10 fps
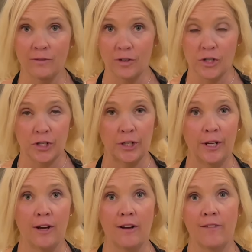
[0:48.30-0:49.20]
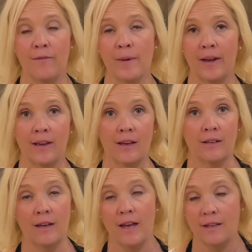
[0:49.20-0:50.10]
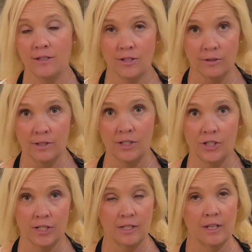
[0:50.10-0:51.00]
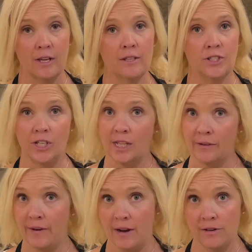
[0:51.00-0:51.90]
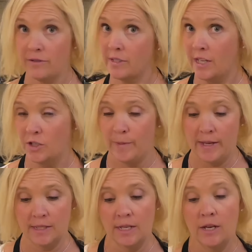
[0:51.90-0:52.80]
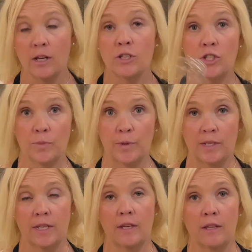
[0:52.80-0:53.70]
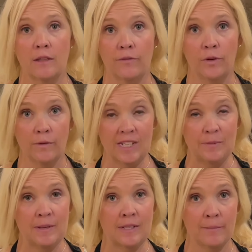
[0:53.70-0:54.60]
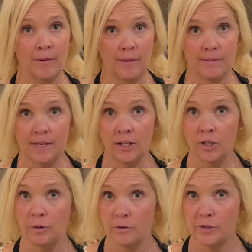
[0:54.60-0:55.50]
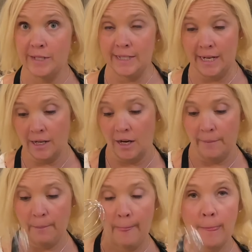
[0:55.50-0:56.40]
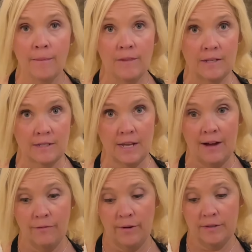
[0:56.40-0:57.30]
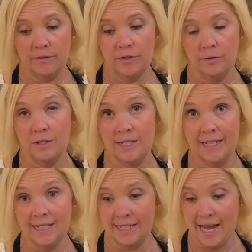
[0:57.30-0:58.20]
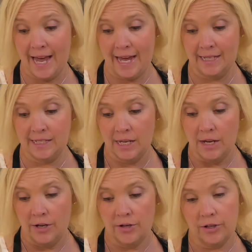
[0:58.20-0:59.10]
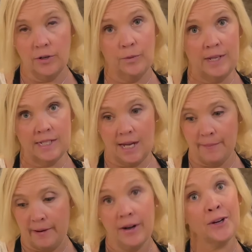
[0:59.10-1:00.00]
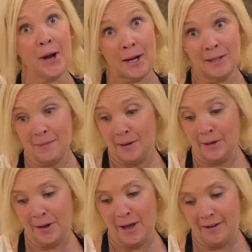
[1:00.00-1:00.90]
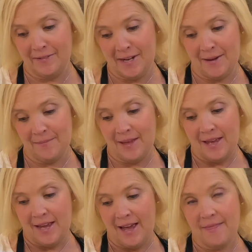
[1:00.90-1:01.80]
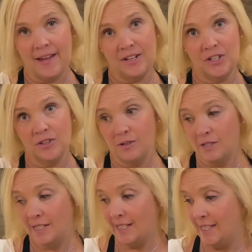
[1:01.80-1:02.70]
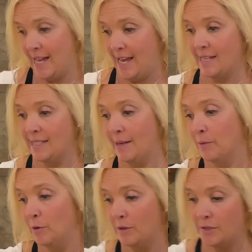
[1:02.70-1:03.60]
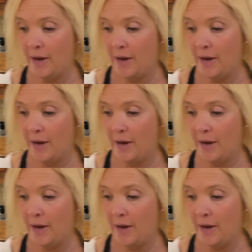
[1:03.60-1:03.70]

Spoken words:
version of my so delicious chili rellenos quiche bites. Super easy. The full recipe is on my website, cookwiththeresa.com. This is half whisked. So 6 eggs you're gonna whisk up. I already prepped them in here ahead of time. And then to those 6 eggs, I'm going to